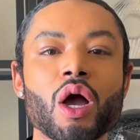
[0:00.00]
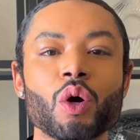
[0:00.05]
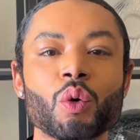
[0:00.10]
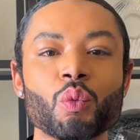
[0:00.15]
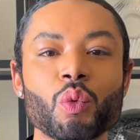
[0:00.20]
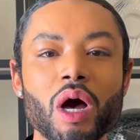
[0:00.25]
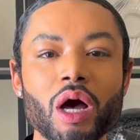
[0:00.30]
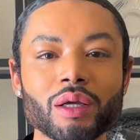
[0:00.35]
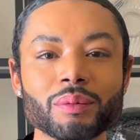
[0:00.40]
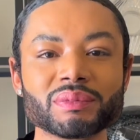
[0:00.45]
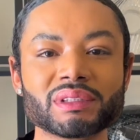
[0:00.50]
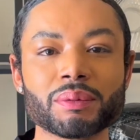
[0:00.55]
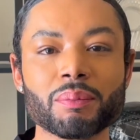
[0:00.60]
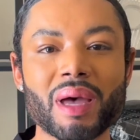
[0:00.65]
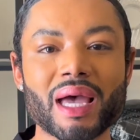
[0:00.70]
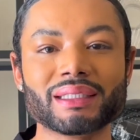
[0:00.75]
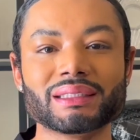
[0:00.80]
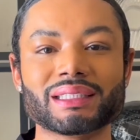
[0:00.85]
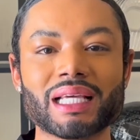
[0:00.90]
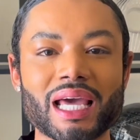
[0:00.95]
Welcome to
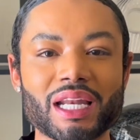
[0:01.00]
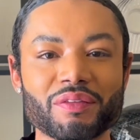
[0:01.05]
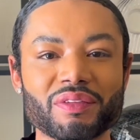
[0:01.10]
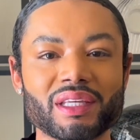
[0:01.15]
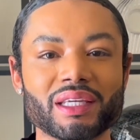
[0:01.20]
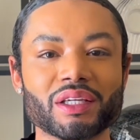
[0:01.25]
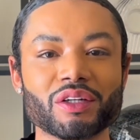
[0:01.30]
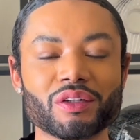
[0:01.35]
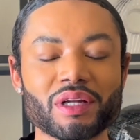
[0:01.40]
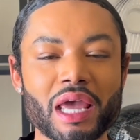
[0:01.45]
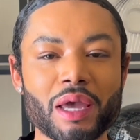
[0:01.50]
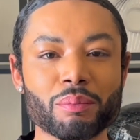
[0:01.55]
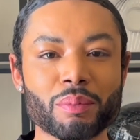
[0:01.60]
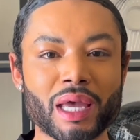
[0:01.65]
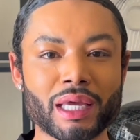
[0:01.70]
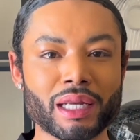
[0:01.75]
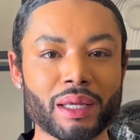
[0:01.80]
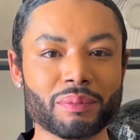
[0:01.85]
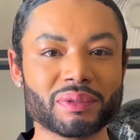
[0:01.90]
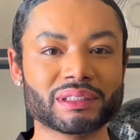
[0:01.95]
my side of the internet.
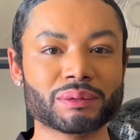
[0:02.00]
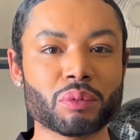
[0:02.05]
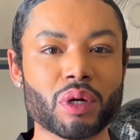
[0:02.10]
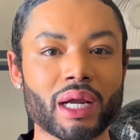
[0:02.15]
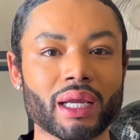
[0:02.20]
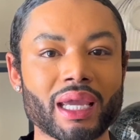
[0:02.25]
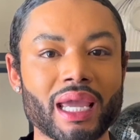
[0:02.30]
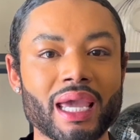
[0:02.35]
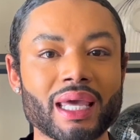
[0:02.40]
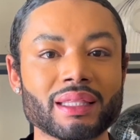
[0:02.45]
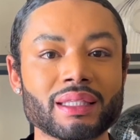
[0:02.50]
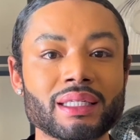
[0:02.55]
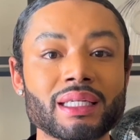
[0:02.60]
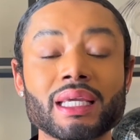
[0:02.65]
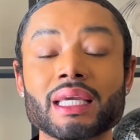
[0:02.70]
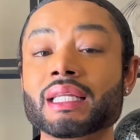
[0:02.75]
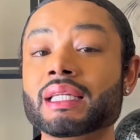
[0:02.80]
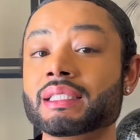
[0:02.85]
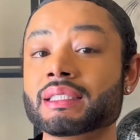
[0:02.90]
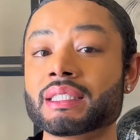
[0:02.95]
My name is Mark
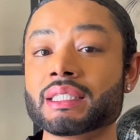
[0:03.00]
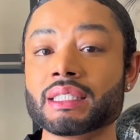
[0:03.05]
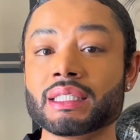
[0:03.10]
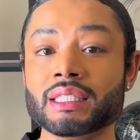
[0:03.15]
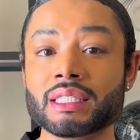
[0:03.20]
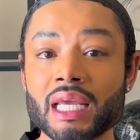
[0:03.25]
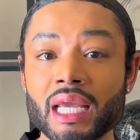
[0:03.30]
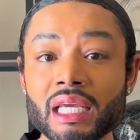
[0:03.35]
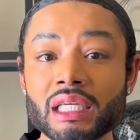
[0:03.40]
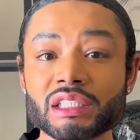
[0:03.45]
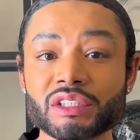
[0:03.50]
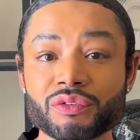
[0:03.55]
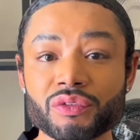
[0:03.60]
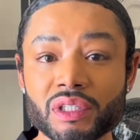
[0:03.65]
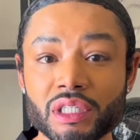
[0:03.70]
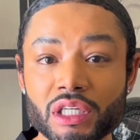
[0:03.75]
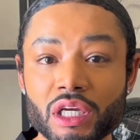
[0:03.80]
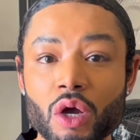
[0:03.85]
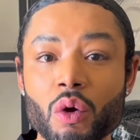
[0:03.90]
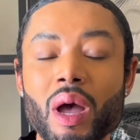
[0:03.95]
Anthony, and in today's
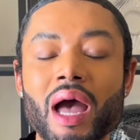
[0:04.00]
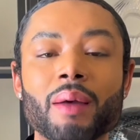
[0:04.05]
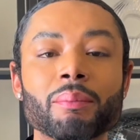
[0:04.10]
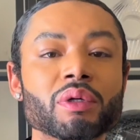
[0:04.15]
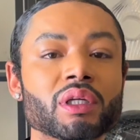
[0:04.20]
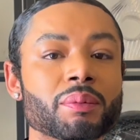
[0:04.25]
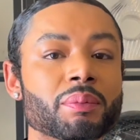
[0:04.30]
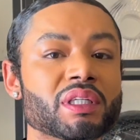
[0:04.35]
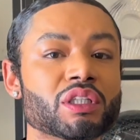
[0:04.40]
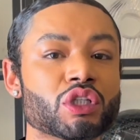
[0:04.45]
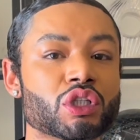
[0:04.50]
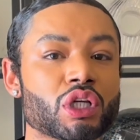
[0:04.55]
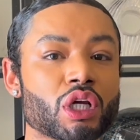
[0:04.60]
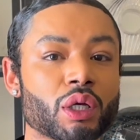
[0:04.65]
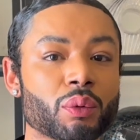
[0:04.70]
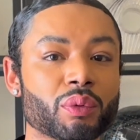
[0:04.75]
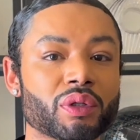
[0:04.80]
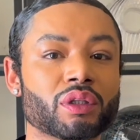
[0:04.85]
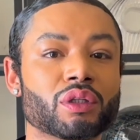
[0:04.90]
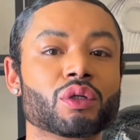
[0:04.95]
video, I'm going to be
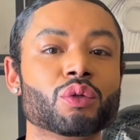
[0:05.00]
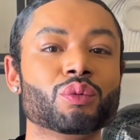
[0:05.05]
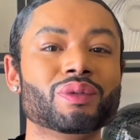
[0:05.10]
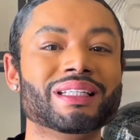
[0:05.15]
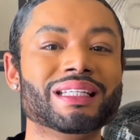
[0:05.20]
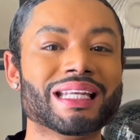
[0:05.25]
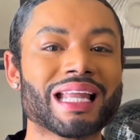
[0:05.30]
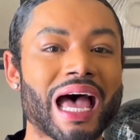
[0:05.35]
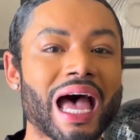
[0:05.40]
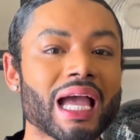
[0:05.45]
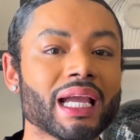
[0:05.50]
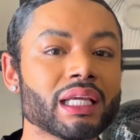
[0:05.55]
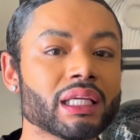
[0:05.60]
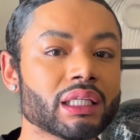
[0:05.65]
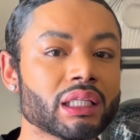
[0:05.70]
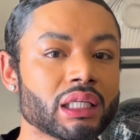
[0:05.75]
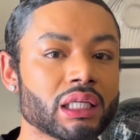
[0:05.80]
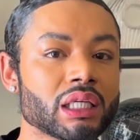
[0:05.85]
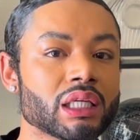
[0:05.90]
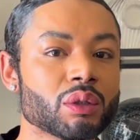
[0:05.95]
sharing with you 9
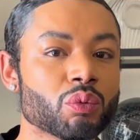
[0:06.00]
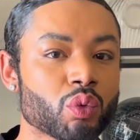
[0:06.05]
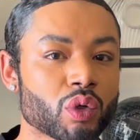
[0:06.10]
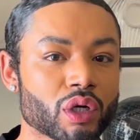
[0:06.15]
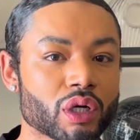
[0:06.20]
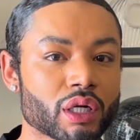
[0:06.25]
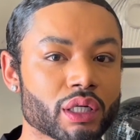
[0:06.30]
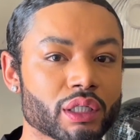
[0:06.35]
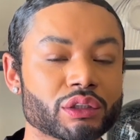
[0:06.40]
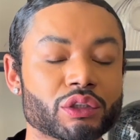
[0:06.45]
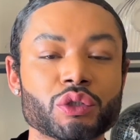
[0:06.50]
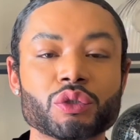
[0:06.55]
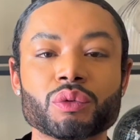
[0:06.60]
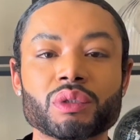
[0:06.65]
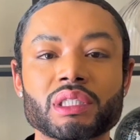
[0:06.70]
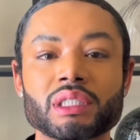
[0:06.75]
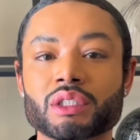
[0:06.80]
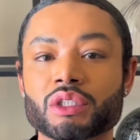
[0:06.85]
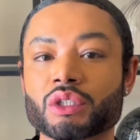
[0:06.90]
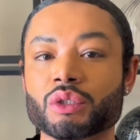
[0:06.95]
keywords you
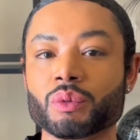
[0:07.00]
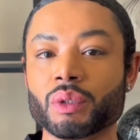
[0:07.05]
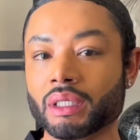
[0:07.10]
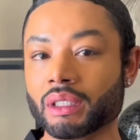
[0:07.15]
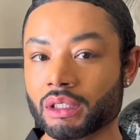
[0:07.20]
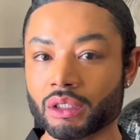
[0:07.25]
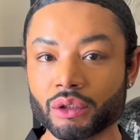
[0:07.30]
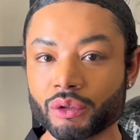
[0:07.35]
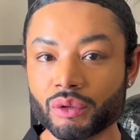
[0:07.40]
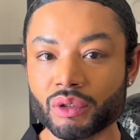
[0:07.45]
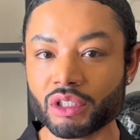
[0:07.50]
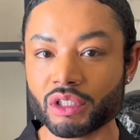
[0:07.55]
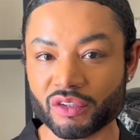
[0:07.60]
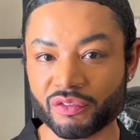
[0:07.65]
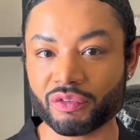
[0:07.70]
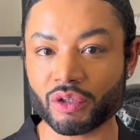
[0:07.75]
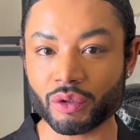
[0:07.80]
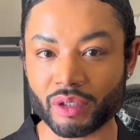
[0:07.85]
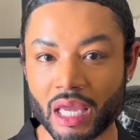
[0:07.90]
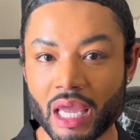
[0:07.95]
need to include in your
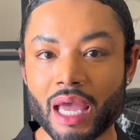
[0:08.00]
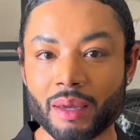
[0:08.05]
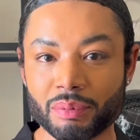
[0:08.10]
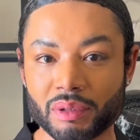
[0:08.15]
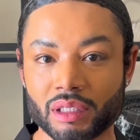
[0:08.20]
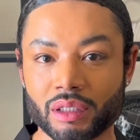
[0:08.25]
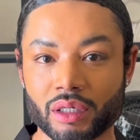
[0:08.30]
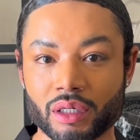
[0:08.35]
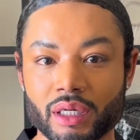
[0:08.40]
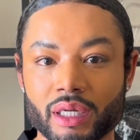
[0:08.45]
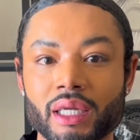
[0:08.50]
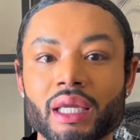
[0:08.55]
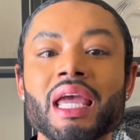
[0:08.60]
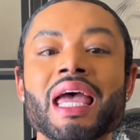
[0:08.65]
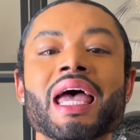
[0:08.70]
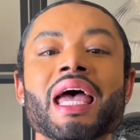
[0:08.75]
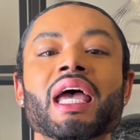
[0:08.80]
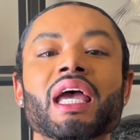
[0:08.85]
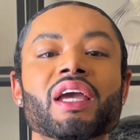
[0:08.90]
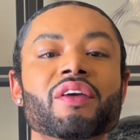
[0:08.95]
vocabulary
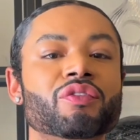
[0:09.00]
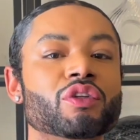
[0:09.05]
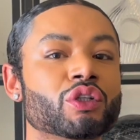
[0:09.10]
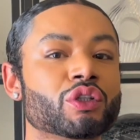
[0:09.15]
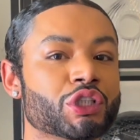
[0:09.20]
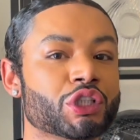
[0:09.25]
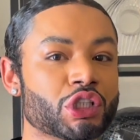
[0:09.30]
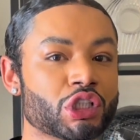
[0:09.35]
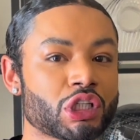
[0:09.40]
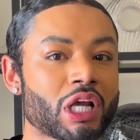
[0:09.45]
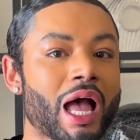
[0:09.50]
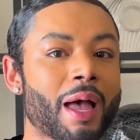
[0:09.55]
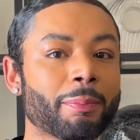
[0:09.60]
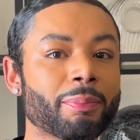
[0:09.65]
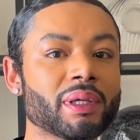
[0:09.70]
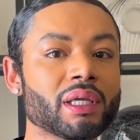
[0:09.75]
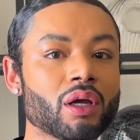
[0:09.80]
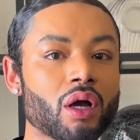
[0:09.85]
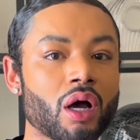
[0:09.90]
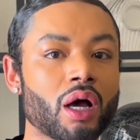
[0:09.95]
if you're
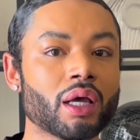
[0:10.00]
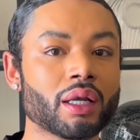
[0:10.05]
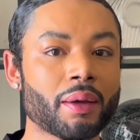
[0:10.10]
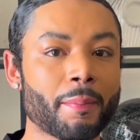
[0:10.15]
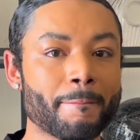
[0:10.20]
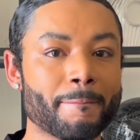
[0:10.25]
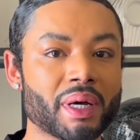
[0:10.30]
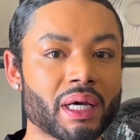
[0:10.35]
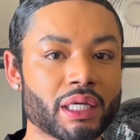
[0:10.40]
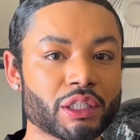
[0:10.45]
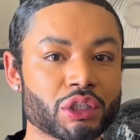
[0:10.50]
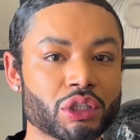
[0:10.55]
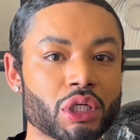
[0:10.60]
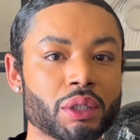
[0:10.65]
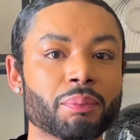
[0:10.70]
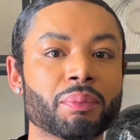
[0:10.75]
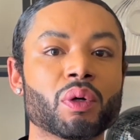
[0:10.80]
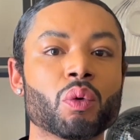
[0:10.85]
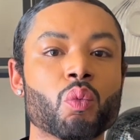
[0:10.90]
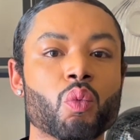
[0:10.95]
shopping on a
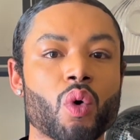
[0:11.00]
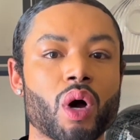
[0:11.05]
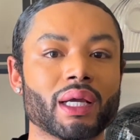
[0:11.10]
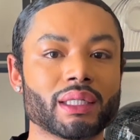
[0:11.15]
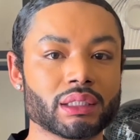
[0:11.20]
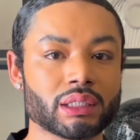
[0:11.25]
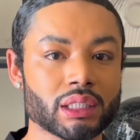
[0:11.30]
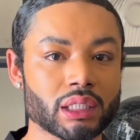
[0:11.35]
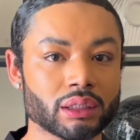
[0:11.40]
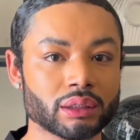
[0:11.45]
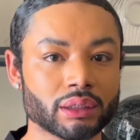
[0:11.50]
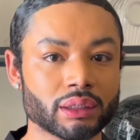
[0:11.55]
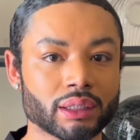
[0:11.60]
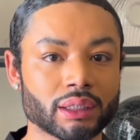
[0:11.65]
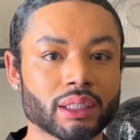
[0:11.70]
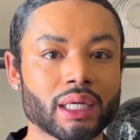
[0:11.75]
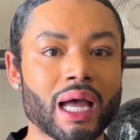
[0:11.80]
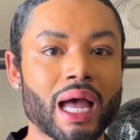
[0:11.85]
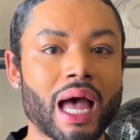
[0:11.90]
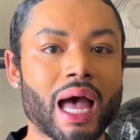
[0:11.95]
budget but want to
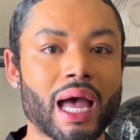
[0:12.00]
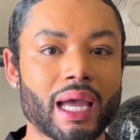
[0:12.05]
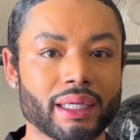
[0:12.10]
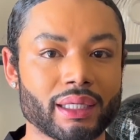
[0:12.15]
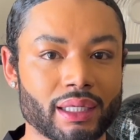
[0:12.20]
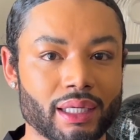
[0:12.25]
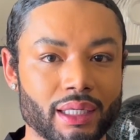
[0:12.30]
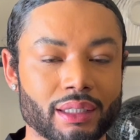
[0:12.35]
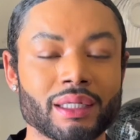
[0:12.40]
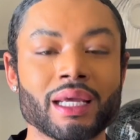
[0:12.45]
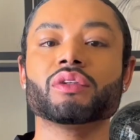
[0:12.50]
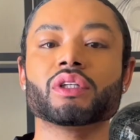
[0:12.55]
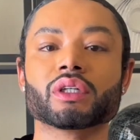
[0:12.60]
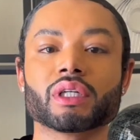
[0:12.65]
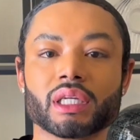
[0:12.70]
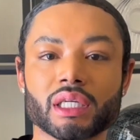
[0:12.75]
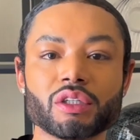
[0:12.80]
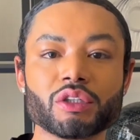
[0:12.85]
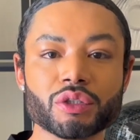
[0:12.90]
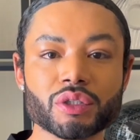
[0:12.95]
look high-end. If you're
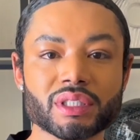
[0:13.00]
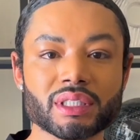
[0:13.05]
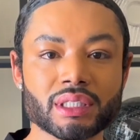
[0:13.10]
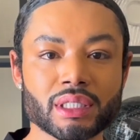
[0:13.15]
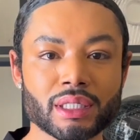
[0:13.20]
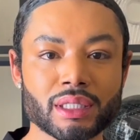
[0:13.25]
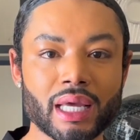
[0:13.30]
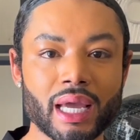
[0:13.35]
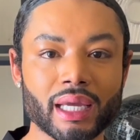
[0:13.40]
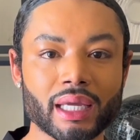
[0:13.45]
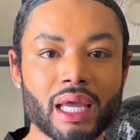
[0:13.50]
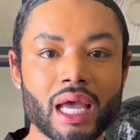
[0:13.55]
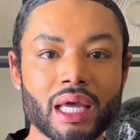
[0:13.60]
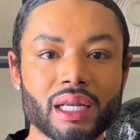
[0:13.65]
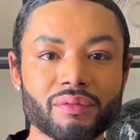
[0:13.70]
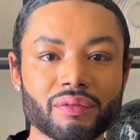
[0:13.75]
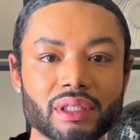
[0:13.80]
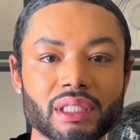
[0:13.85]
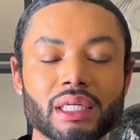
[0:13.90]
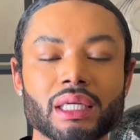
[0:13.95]
interested in that kind
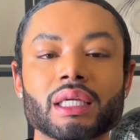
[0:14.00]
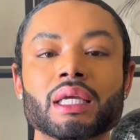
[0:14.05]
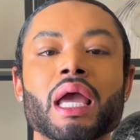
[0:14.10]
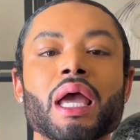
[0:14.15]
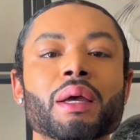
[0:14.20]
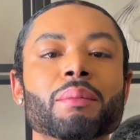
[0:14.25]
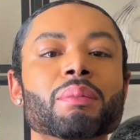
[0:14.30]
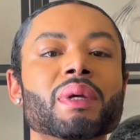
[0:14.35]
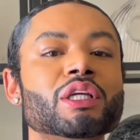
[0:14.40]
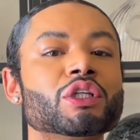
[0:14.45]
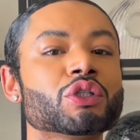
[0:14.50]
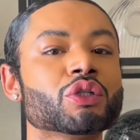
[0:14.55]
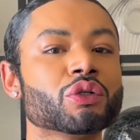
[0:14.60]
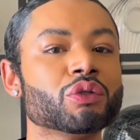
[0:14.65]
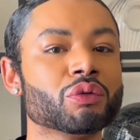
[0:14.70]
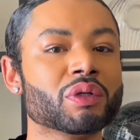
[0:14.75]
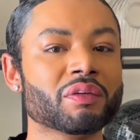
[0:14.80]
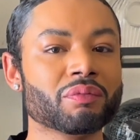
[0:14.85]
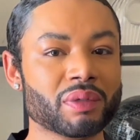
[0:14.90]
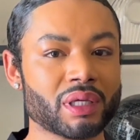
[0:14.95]
of thing, make sure you
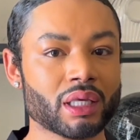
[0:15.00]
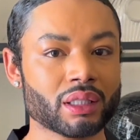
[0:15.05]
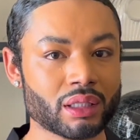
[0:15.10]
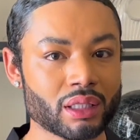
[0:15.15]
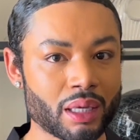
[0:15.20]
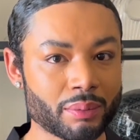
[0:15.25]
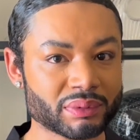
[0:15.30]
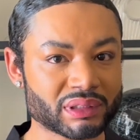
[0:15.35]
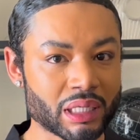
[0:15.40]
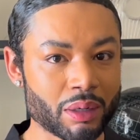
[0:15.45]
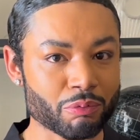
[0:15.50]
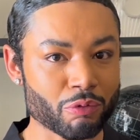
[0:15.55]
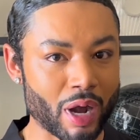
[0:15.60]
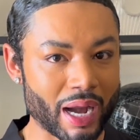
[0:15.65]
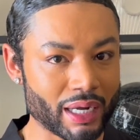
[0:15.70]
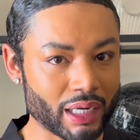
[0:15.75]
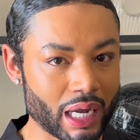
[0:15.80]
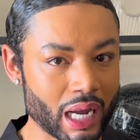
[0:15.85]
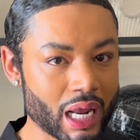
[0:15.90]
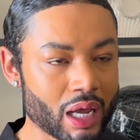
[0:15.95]
give me a thumbs up
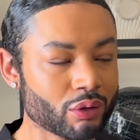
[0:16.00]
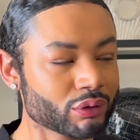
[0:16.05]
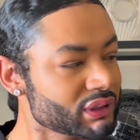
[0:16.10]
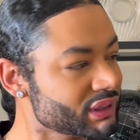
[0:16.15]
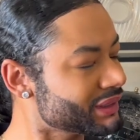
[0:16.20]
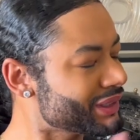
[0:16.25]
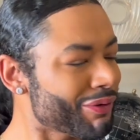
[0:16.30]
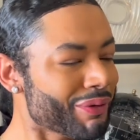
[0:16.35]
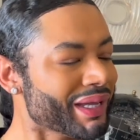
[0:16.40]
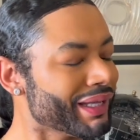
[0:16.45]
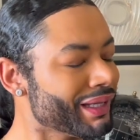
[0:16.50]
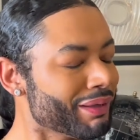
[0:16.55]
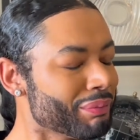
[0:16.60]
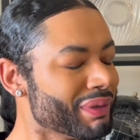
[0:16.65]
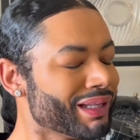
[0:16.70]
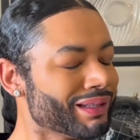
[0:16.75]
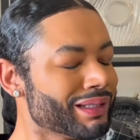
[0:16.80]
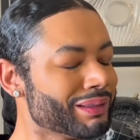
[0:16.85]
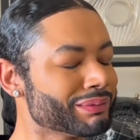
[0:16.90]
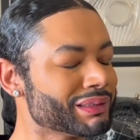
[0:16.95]
right now. Just go ahead and give me
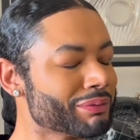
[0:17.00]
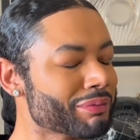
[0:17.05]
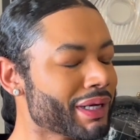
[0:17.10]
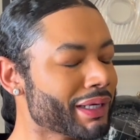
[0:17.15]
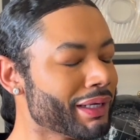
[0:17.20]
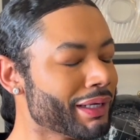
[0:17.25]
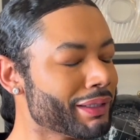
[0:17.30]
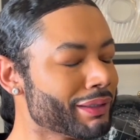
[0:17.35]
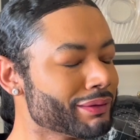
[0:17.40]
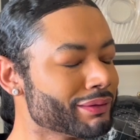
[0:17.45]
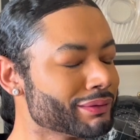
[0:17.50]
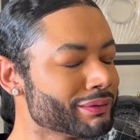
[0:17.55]
a thumbs up right now.